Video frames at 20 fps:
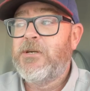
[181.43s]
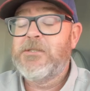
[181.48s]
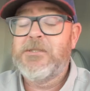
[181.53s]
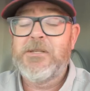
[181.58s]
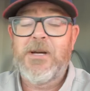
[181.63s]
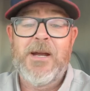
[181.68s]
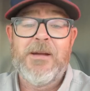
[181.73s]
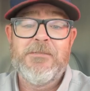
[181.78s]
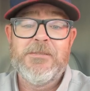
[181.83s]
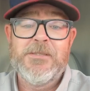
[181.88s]

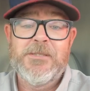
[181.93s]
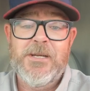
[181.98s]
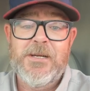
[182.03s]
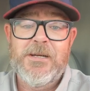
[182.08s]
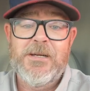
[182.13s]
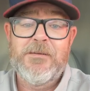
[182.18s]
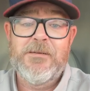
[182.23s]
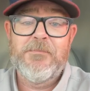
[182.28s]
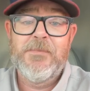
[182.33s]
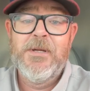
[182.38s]
driving
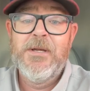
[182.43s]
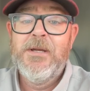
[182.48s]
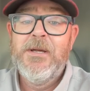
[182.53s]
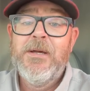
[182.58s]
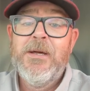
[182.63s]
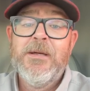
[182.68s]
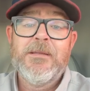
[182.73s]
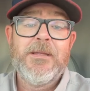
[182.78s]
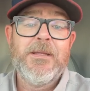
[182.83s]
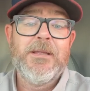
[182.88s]
job,
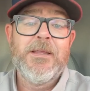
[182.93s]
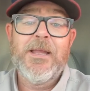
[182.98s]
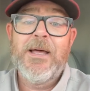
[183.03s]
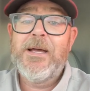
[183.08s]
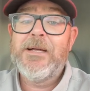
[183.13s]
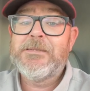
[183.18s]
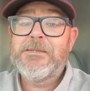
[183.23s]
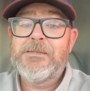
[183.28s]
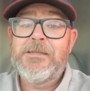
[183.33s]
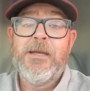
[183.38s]
the
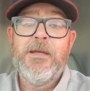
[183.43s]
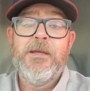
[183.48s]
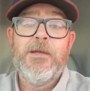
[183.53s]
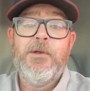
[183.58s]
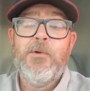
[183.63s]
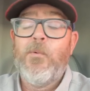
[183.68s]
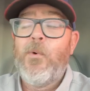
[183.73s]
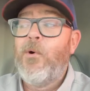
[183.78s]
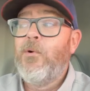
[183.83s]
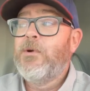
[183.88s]
last thing
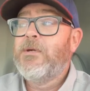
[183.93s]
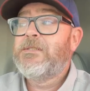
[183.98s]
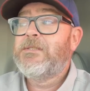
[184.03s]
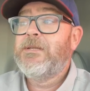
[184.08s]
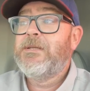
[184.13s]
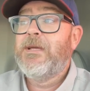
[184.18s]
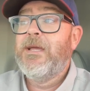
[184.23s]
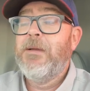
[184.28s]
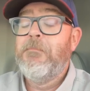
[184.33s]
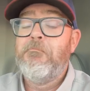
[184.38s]
you want is
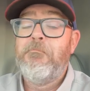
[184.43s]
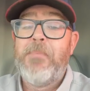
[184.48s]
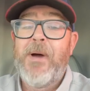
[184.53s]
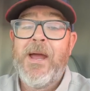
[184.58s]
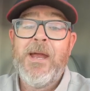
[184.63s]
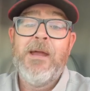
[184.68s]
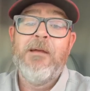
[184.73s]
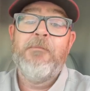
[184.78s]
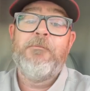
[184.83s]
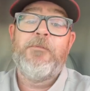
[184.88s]
to get
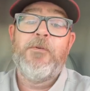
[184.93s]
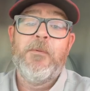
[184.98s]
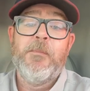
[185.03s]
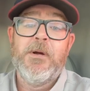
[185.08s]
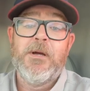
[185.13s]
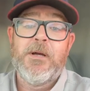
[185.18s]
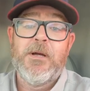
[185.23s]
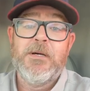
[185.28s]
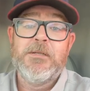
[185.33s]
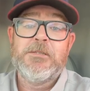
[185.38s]
banned from
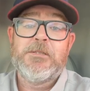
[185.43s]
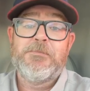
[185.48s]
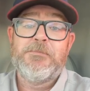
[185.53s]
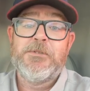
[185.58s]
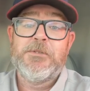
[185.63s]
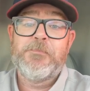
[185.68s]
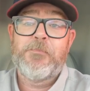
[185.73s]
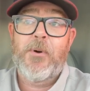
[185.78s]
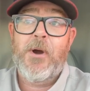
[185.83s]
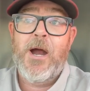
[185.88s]
a
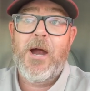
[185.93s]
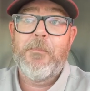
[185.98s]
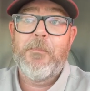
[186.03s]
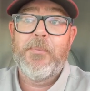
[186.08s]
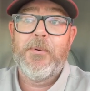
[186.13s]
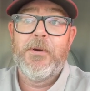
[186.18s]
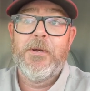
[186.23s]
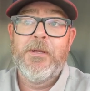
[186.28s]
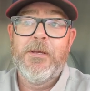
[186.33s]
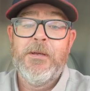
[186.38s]
customer's
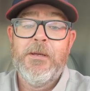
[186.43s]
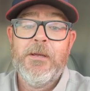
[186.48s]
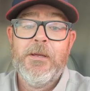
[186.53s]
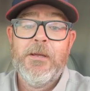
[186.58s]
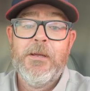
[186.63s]
property